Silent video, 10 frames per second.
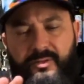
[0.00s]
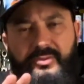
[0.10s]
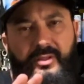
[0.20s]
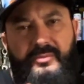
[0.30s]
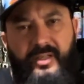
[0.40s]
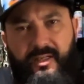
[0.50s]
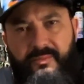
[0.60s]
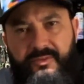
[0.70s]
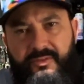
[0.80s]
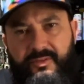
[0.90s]

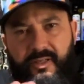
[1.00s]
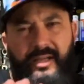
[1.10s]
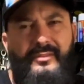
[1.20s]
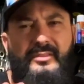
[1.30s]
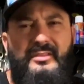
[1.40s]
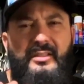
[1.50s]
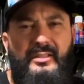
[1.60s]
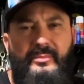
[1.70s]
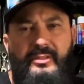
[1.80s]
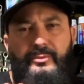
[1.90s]
sometimes, I haven't seen
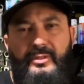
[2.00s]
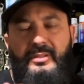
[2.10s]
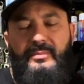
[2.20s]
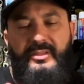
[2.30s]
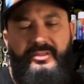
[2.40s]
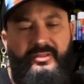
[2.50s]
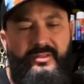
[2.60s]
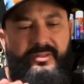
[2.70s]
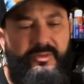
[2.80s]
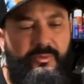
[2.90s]
anybody really mention
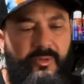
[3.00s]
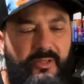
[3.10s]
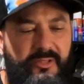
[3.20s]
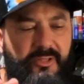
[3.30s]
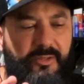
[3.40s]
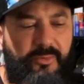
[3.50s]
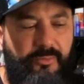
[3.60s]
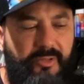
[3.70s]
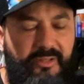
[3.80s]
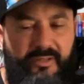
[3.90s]
this too much
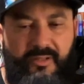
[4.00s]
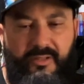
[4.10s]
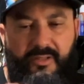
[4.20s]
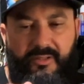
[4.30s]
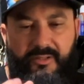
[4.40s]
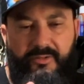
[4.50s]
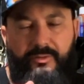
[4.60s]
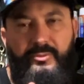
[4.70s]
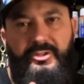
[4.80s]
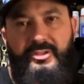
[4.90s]
with the
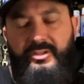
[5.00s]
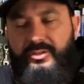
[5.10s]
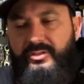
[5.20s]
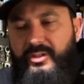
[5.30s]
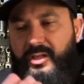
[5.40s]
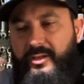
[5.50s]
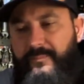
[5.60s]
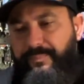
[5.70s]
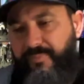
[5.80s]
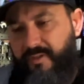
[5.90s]
chisel machining stock.
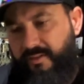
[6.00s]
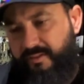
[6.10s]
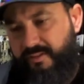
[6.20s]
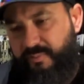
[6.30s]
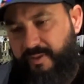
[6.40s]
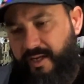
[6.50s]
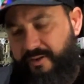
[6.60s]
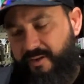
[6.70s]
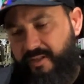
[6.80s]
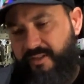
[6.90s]
This
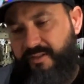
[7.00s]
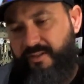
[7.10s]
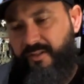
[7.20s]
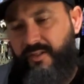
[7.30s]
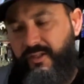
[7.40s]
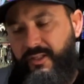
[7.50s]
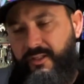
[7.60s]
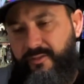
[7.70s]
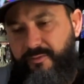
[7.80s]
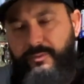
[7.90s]
pad right here,
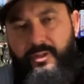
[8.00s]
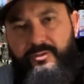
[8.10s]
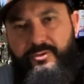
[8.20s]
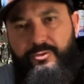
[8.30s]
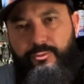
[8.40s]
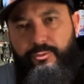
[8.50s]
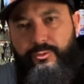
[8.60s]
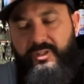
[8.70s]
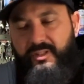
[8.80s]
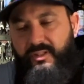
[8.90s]
if you unscrew it,